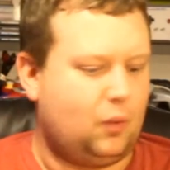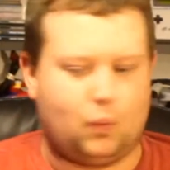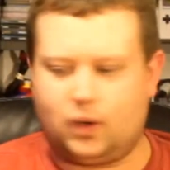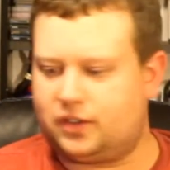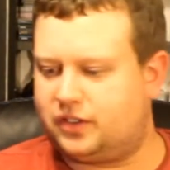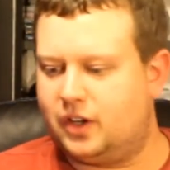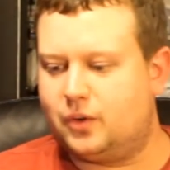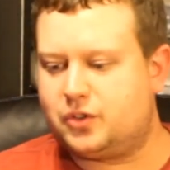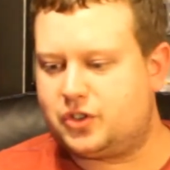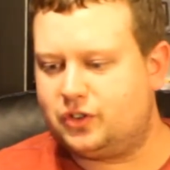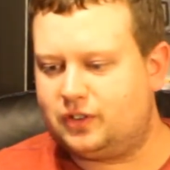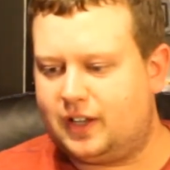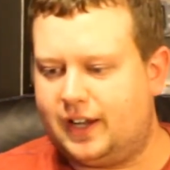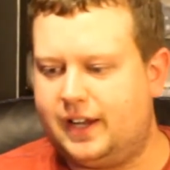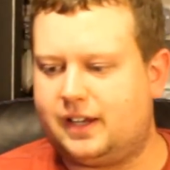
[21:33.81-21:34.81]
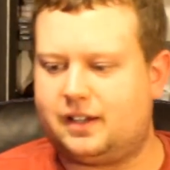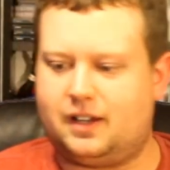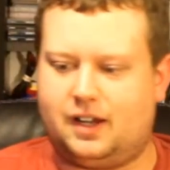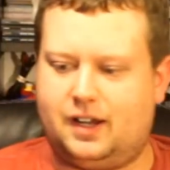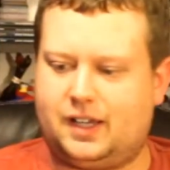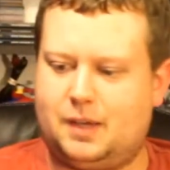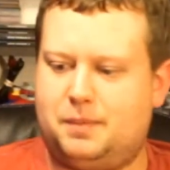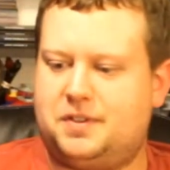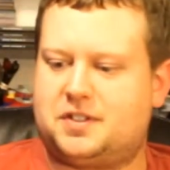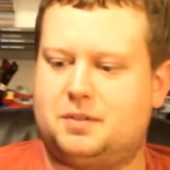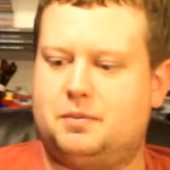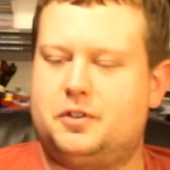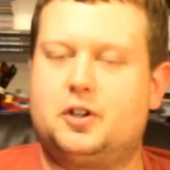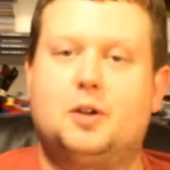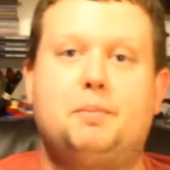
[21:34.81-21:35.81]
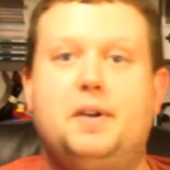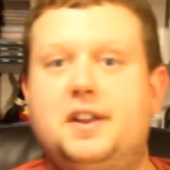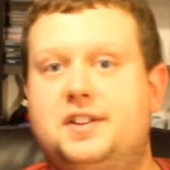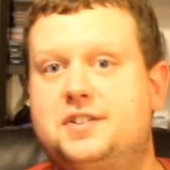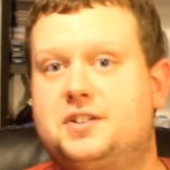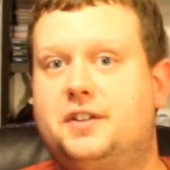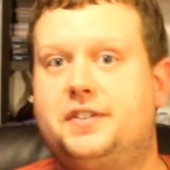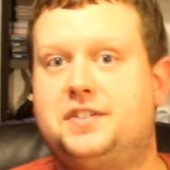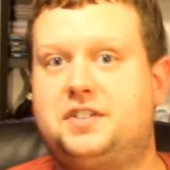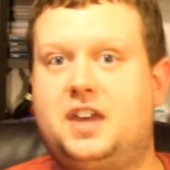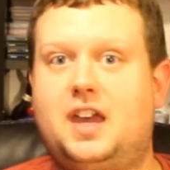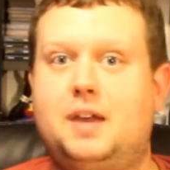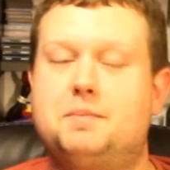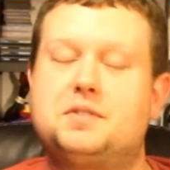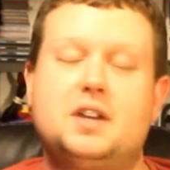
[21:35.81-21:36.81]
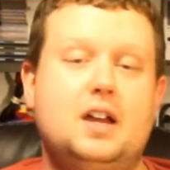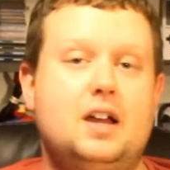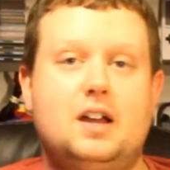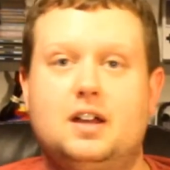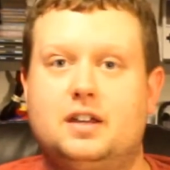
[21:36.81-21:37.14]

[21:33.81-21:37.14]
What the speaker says: What don't you like? Give me some of your opinions on these games.